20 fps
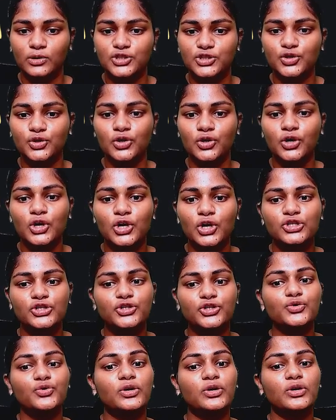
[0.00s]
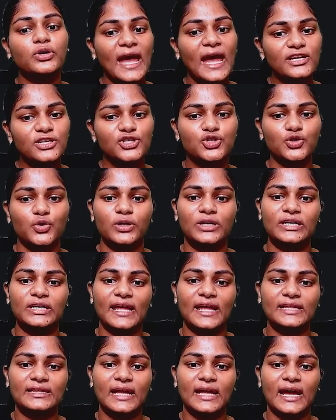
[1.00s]
So you can show it like
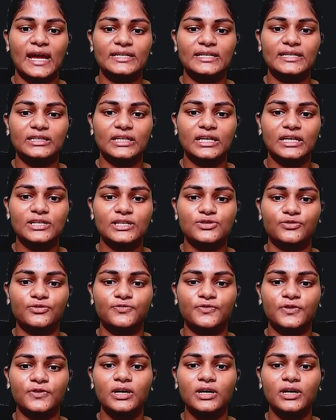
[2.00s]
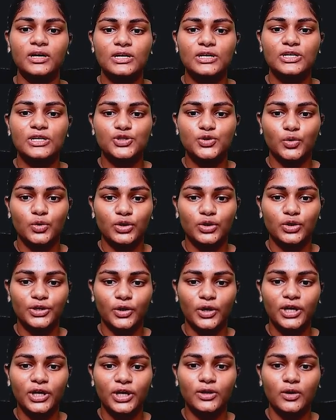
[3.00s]
that in case of a
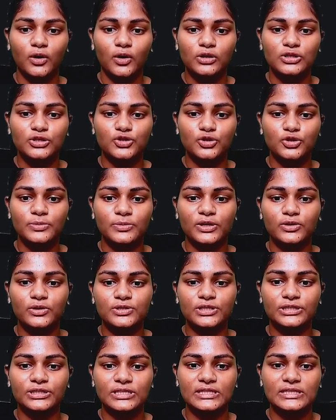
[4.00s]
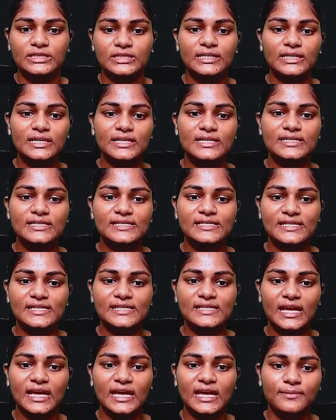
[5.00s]
solenoid also, because it is the
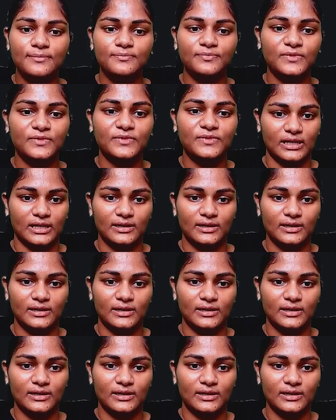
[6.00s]
same thing.